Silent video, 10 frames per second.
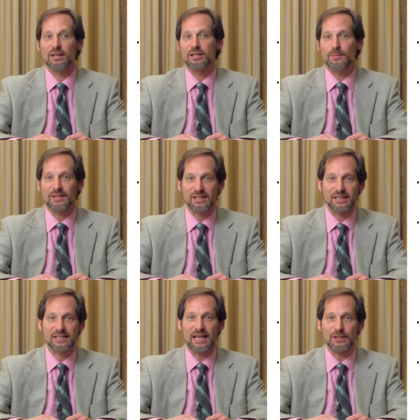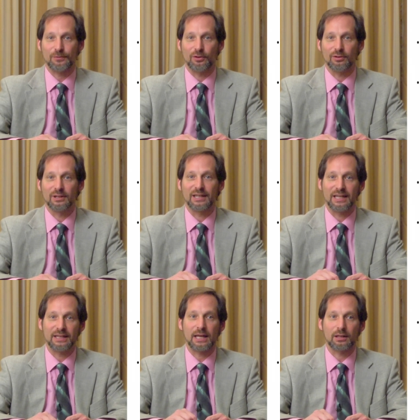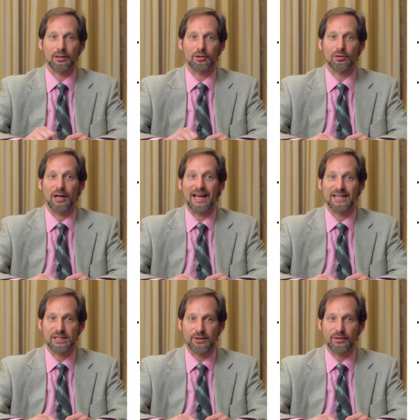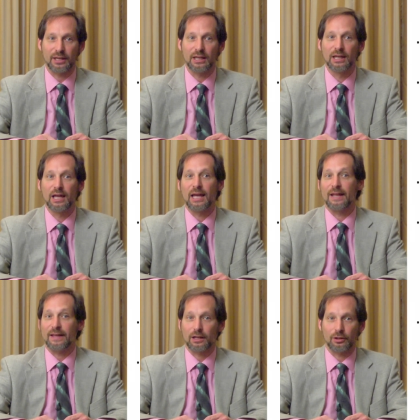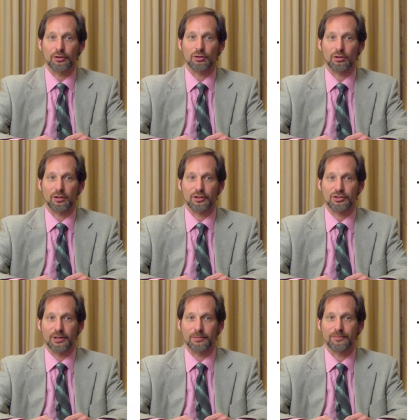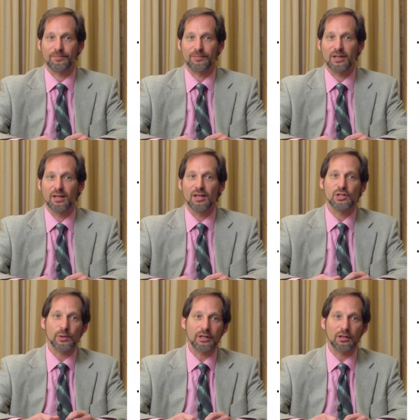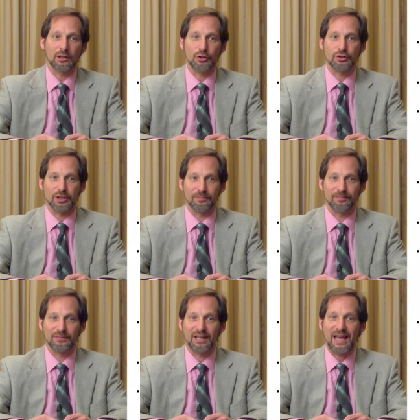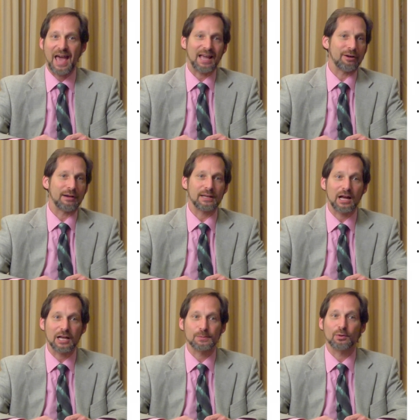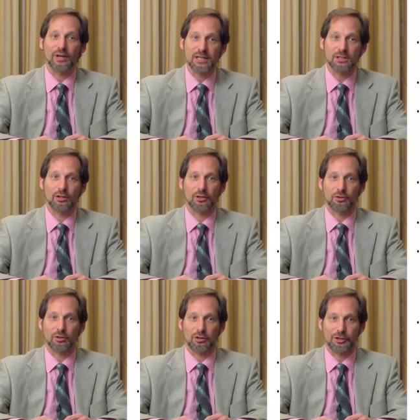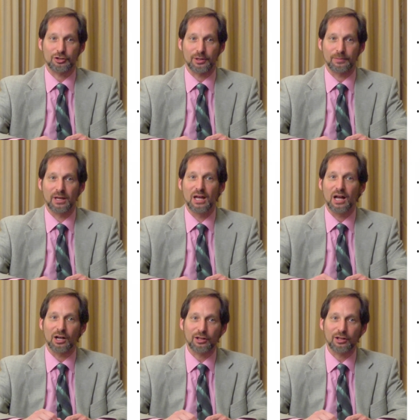to be successful in that clinical activity and that clinical clerkship. So in conclusion, hanging around a hospital isn't a clinical clerkship. A